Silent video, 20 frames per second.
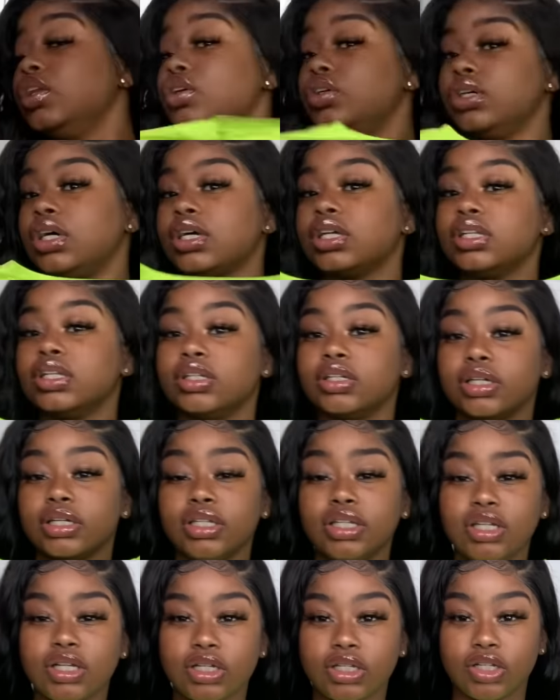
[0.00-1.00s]
look like it
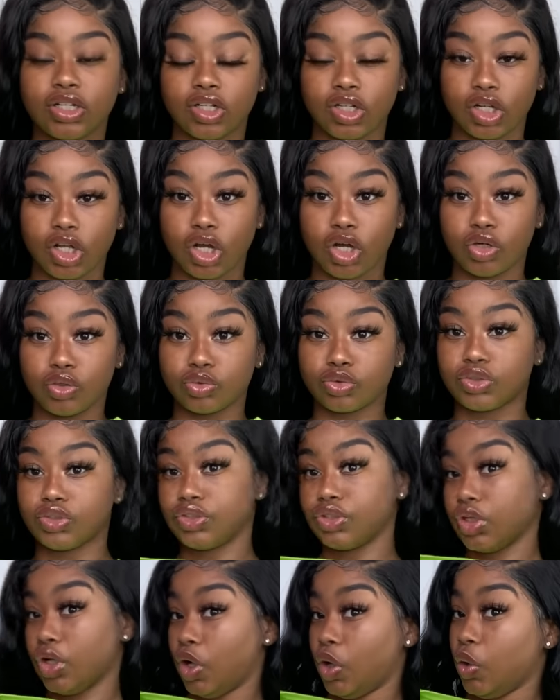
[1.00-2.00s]
look along,
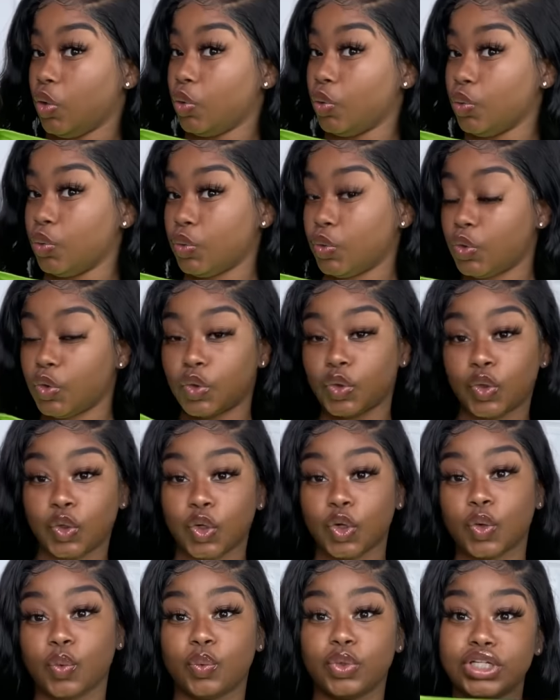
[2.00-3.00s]
so
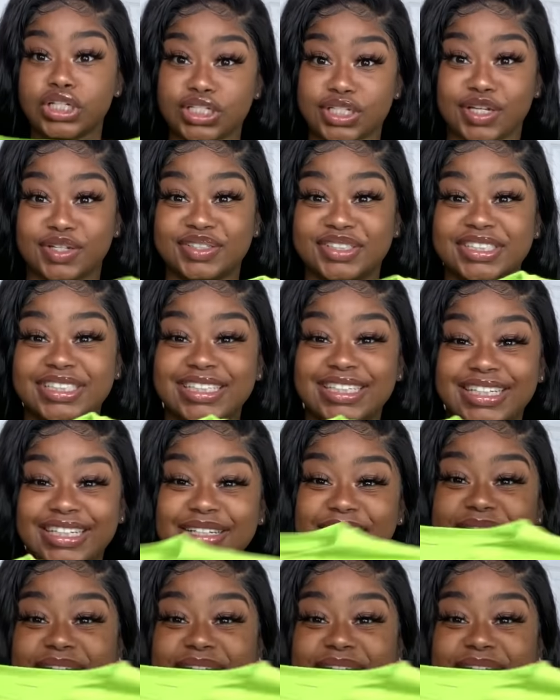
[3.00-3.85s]
we're just gonna see.